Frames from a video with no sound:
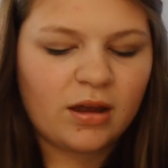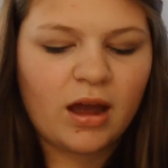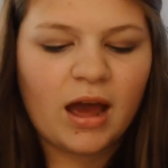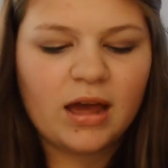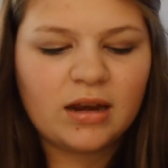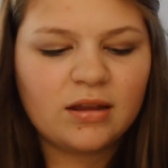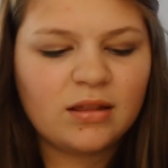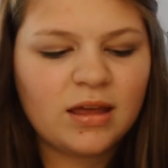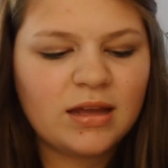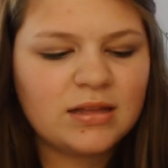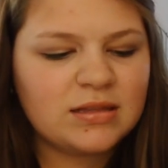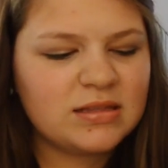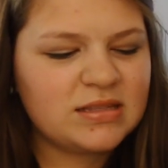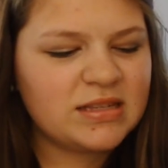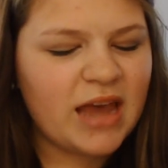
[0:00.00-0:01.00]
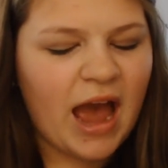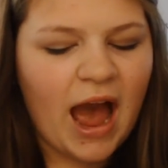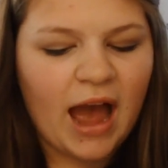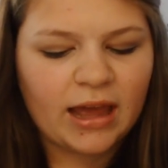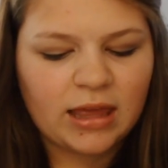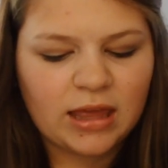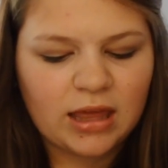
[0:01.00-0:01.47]
kind of like
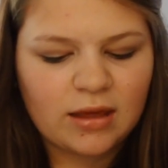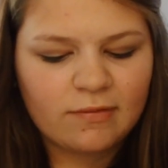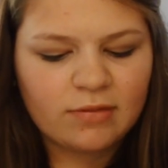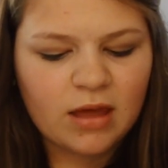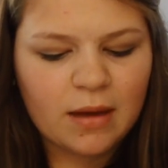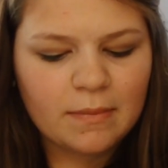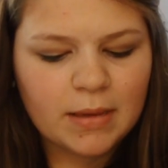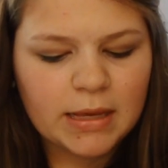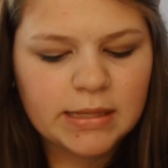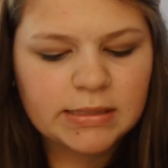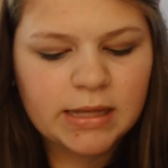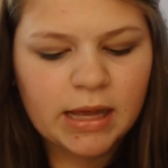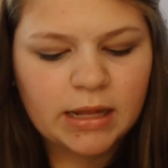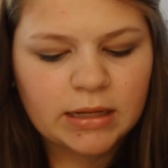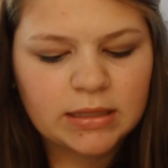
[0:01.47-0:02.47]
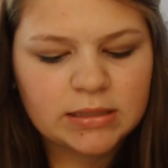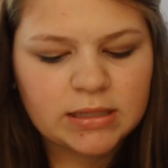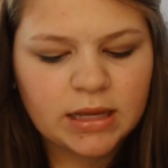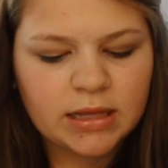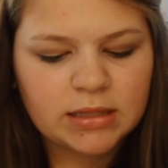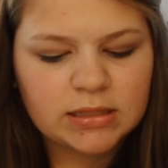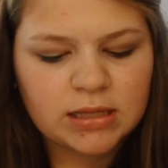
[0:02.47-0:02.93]
tacky, if that makes any
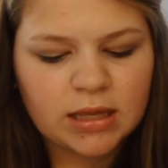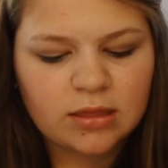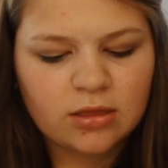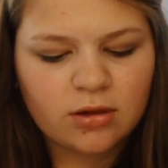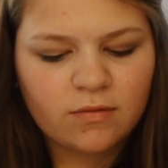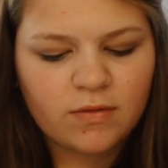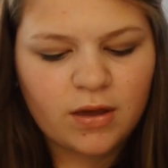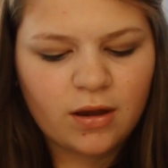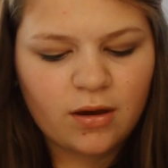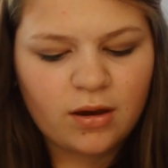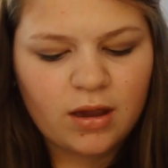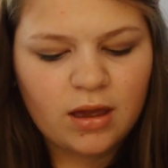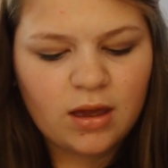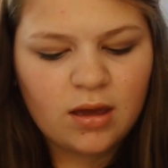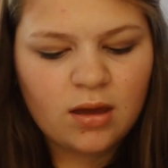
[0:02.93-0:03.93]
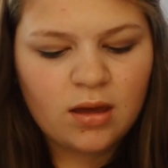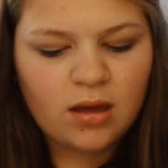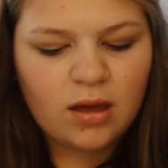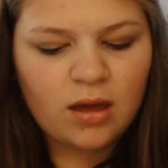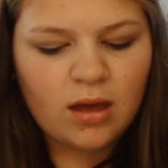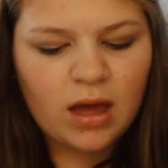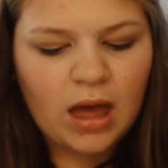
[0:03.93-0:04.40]
sense. Like they're very,
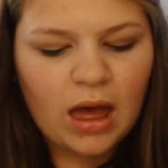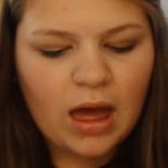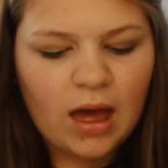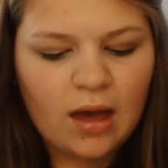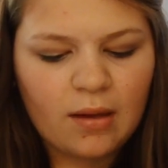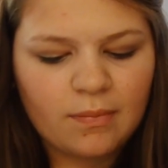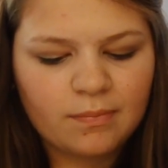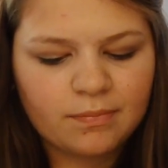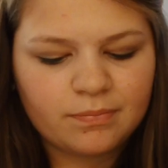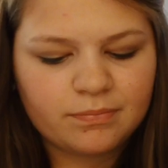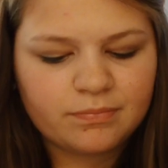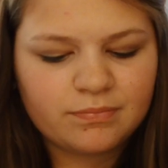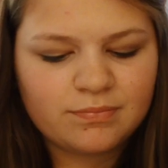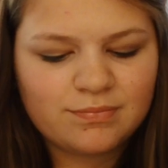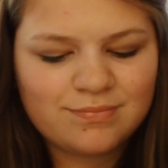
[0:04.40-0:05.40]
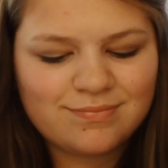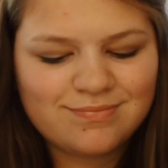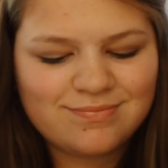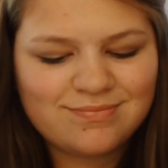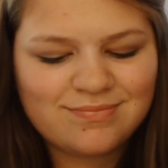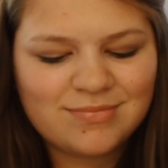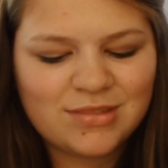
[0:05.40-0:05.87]

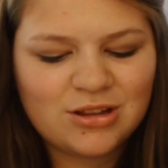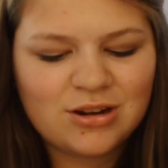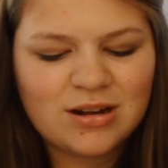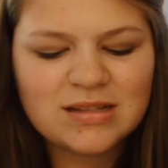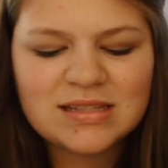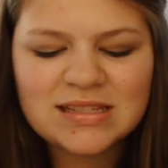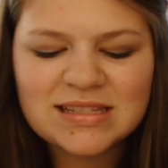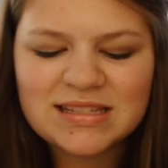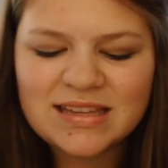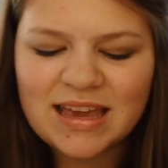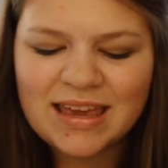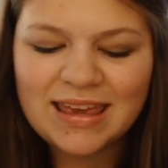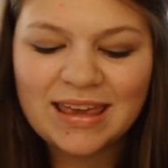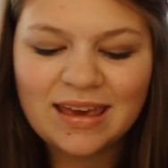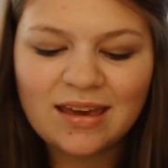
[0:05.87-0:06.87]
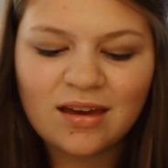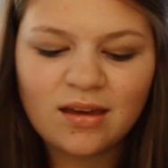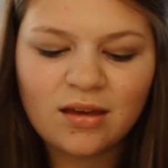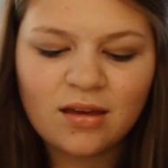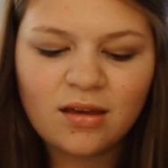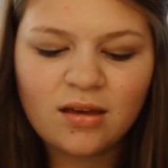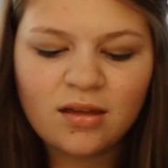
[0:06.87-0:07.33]
they're not sticky.
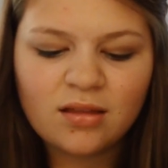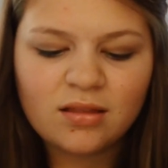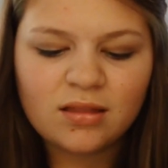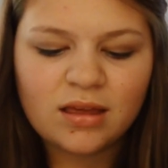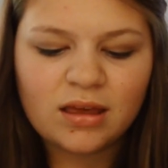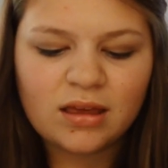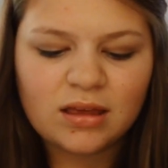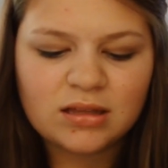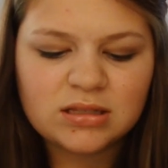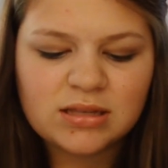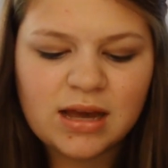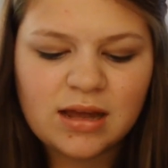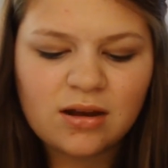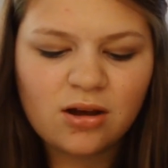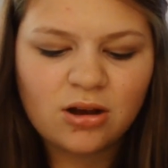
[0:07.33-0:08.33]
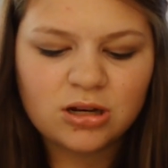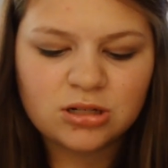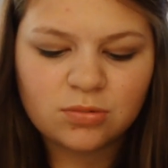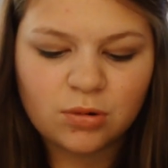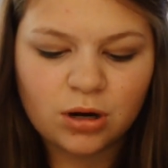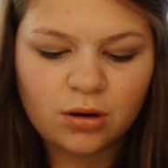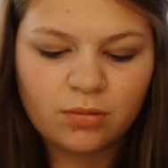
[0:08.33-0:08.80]
Like, it's kind of hard to
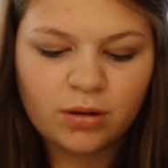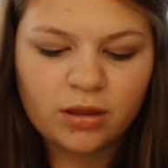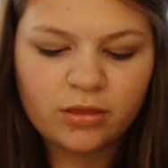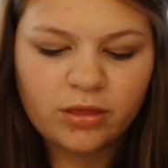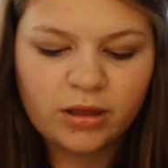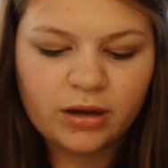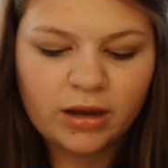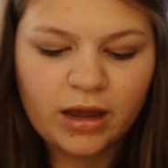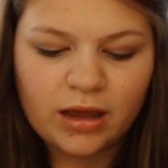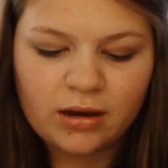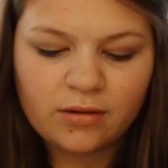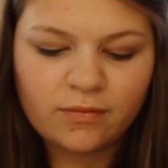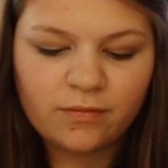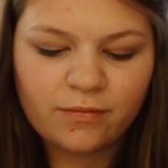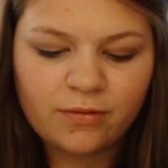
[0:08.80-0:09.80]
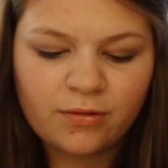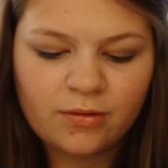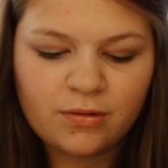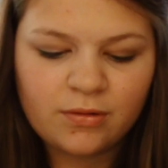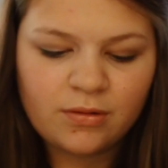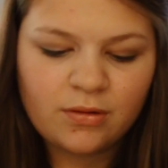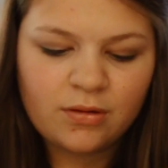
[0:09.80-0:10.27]
work with and kind of
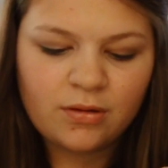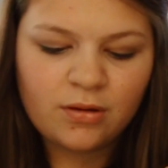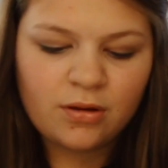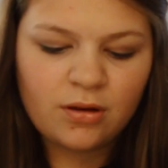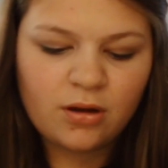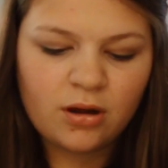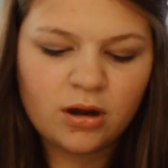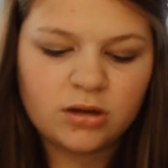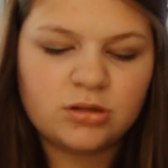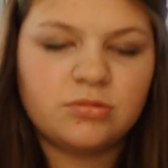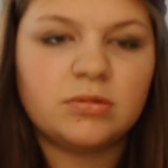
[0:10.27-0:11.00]
hard to